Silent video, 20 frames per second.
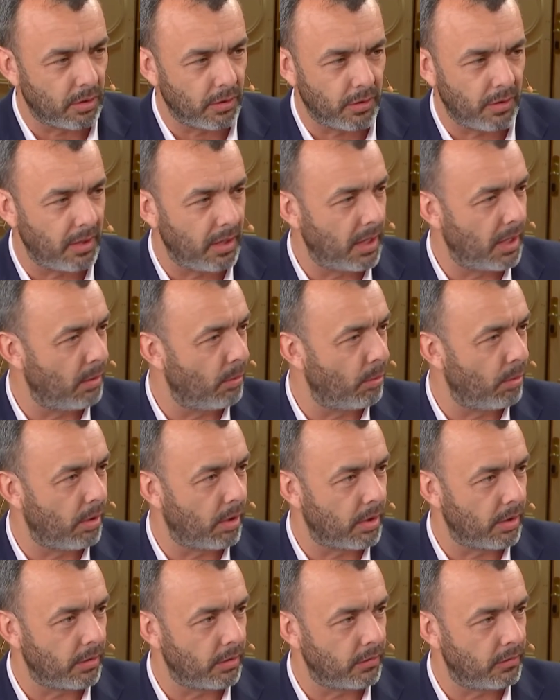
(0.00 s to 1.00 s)
on the
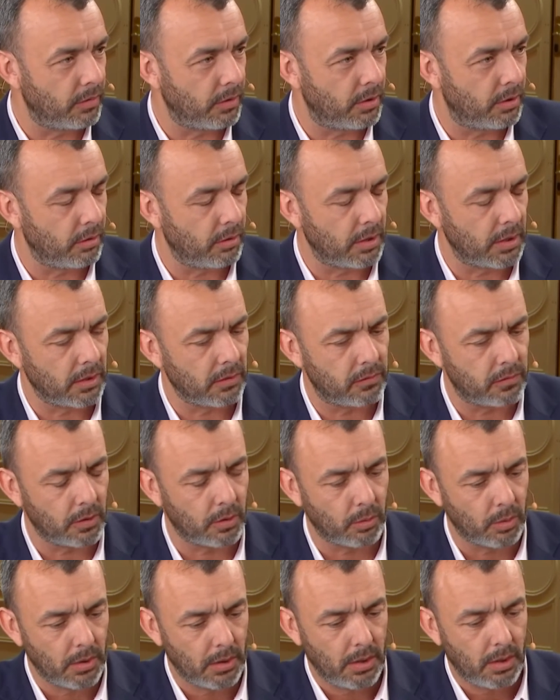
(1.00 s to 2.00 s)
network, on the security. And
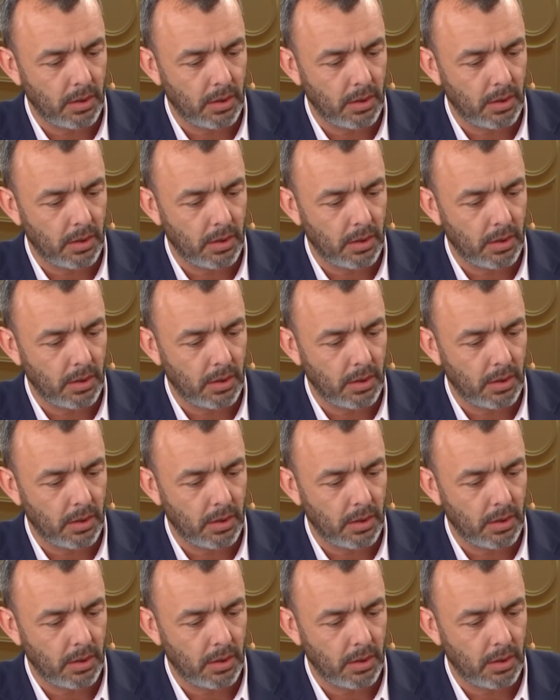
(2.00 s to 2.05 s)
so